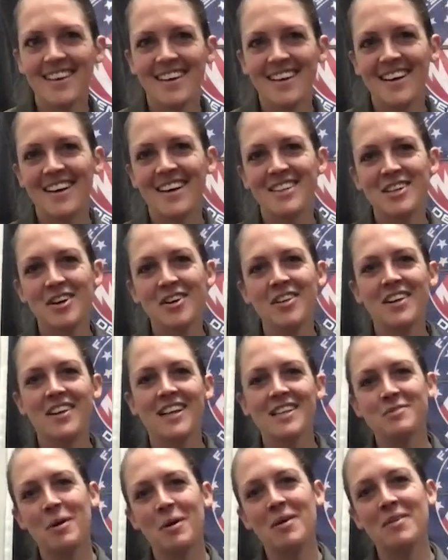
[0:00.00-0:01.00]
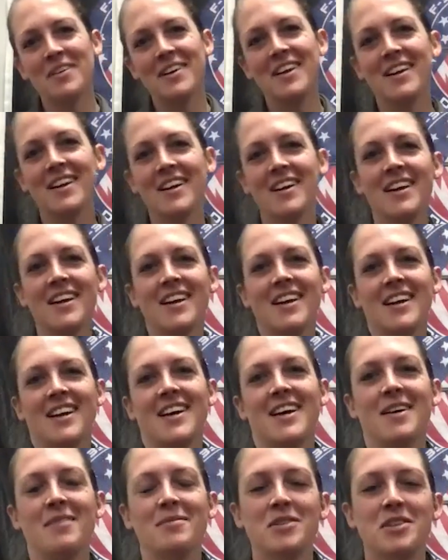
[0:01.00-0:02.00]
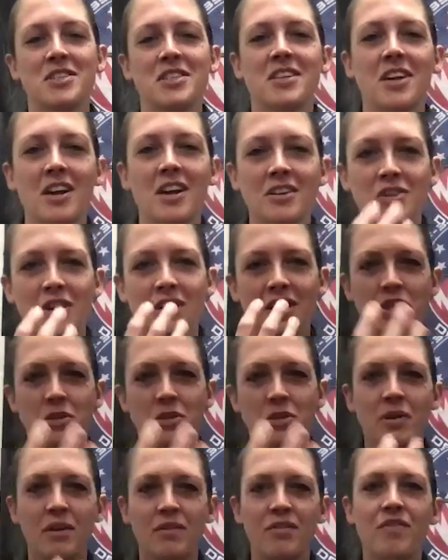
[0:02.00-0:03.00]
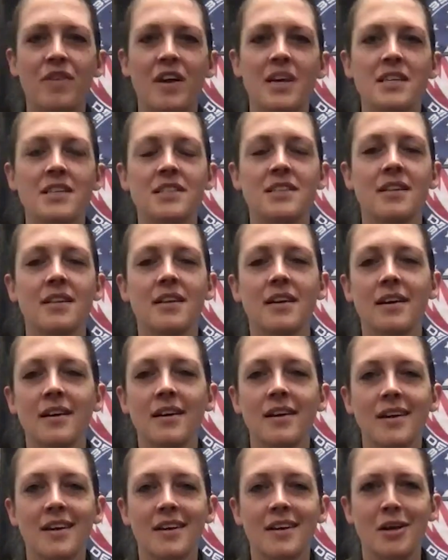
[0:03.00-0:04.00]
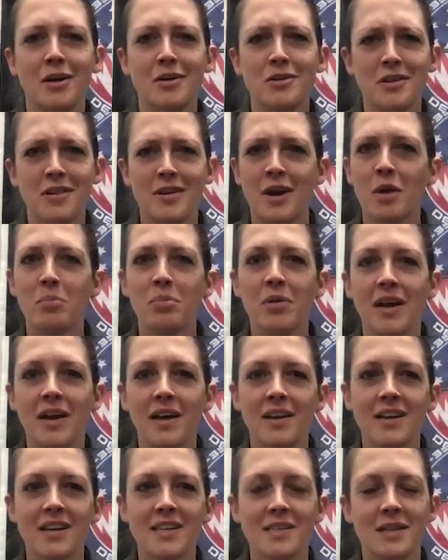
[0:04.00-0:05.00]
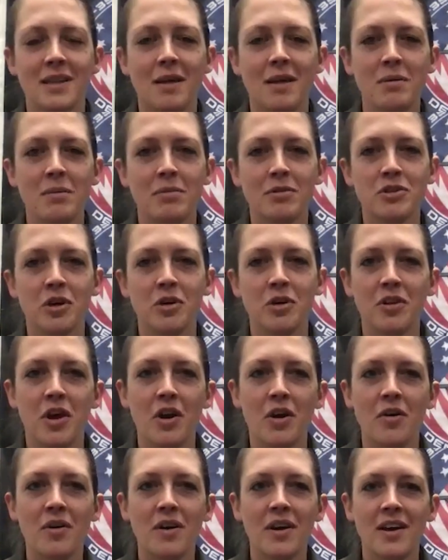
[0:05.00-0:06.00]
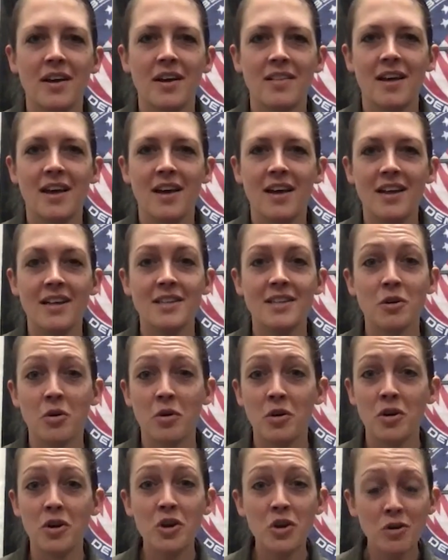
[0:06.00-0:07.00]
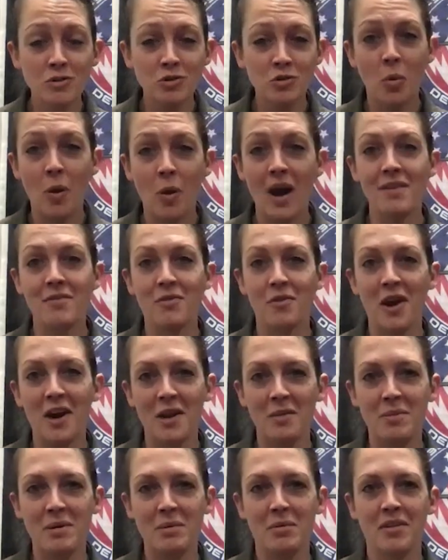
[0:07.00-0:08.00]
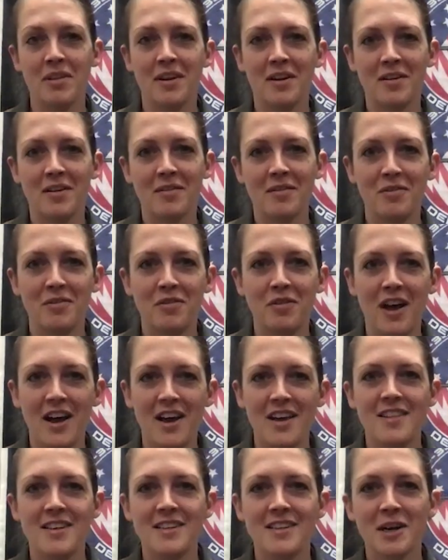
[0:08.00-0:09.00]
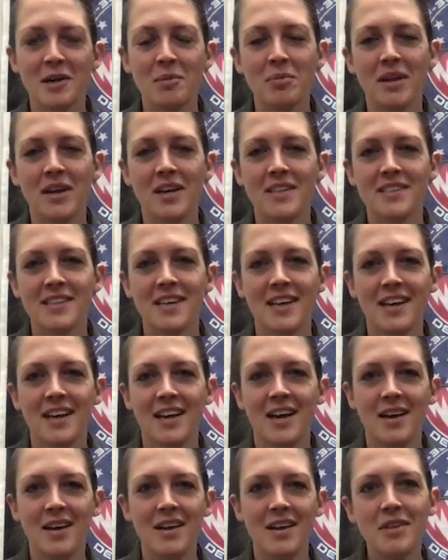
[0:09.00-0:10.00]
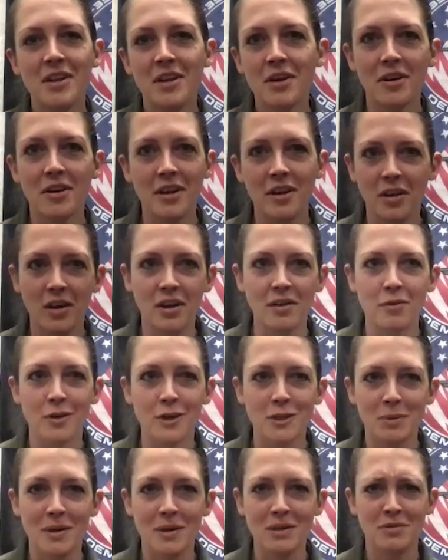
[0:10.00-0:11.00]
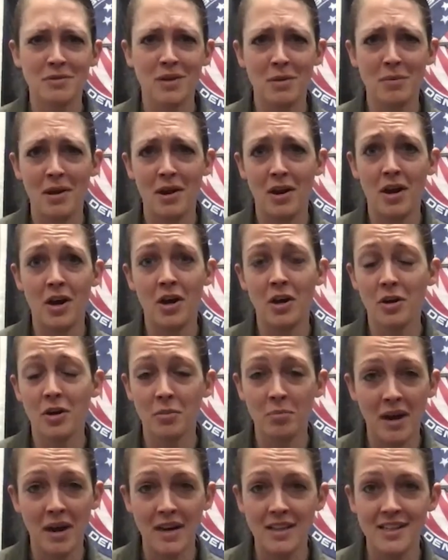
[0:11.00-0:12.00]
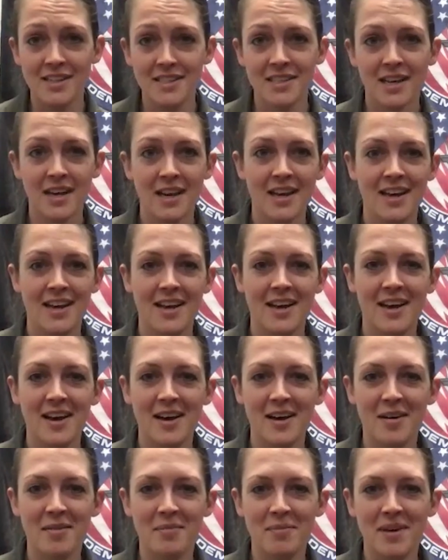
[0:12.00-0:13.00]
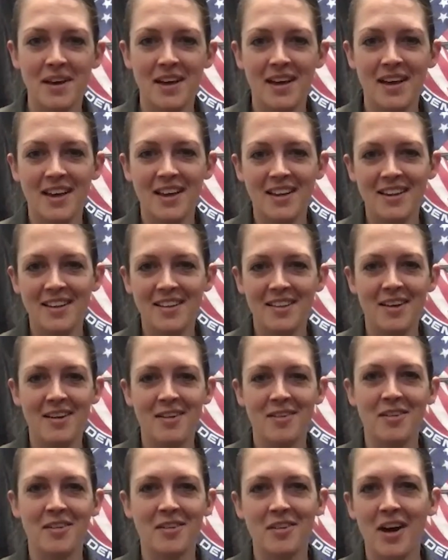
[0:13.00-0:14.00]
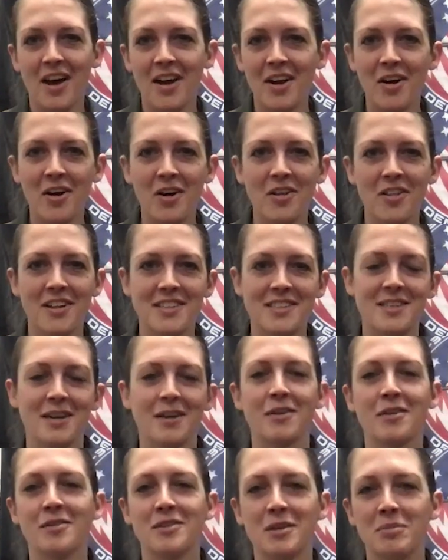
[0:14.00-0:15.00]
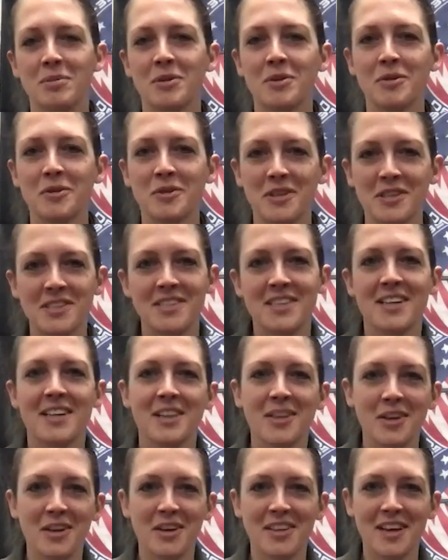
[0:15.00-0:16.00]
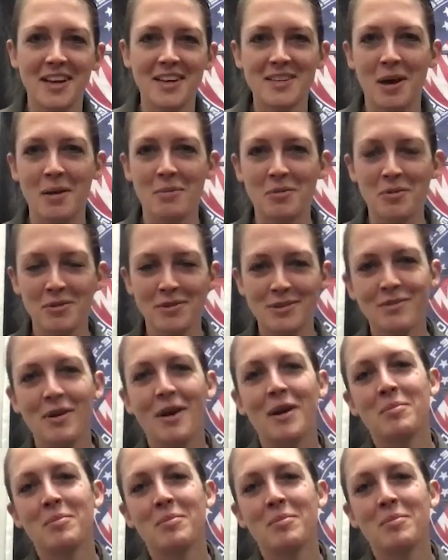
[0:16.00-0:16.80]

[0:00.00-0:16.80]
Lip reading: totally. That's why we're here." Just kind of try to put a face to the airplane, because a lot of people don't know that it's a huge wide variety of people that are flying these airplanes. Even here at Hill Air Force Base, we've got about 100 pilots, and they're not all that stereotypical, just looking like Tom Cruise fighter